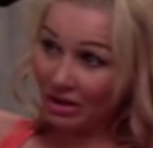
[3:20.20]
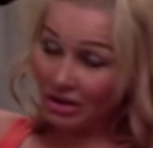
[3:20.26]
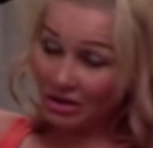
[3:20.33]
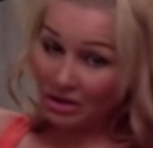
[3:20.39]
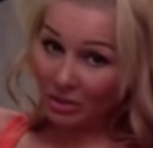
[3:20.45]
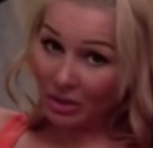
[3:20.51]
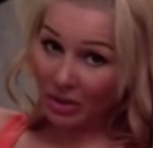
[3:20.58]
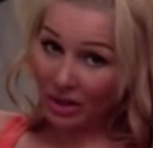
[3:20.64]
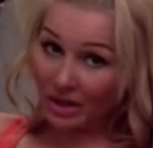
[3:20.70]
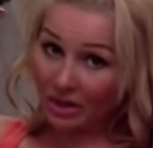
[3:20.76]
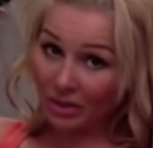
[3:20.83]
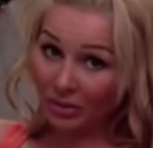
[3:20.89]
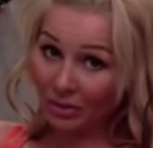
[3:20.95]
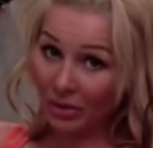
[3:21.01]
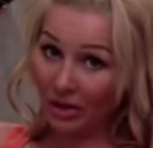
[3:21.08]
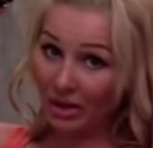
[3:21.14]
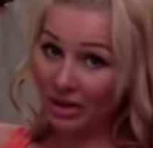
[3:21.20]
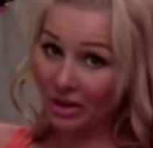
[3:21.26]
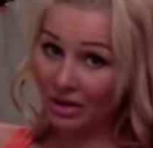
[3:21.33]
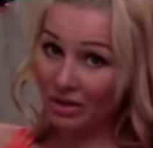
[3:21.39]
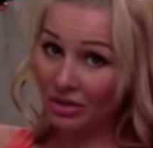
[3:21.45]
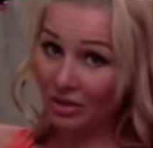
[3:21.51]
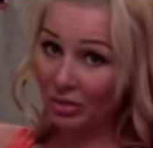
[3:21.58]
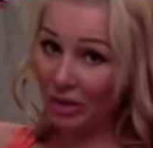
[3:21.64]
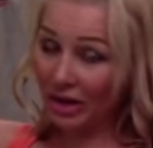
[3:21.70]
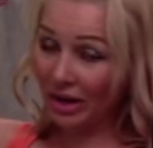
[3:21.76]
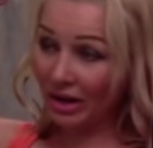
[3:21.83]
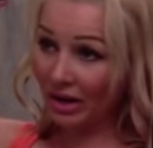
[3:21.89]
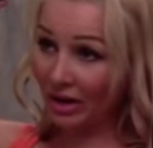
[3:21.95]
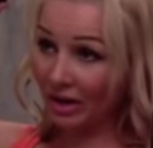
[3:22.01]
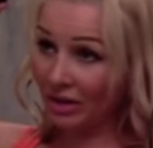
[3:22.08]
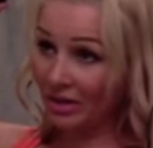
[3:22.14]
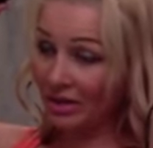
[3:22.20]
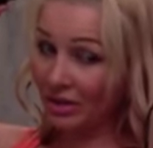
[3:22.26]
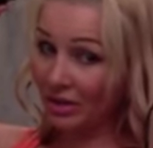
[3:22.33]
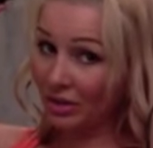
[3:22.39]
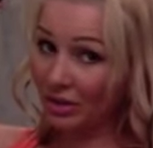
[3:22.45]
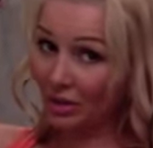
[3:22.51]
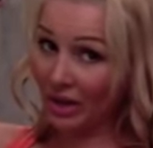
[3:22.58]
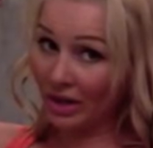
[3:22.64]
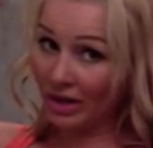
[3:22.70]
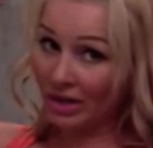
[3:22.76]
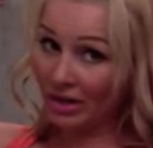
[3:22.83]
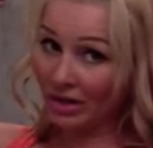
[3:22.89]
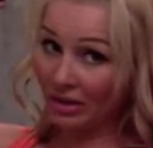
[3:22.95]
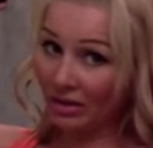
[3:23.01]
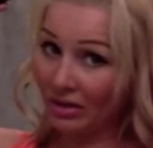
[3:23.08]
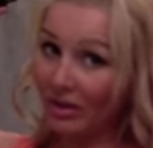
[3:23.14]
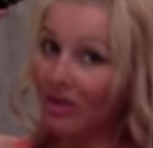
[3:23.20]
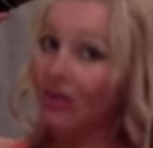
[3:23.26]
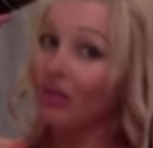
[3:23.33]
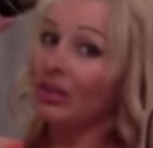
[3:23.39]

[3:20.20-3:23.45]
So when I get ready and do my hair, I stand right here.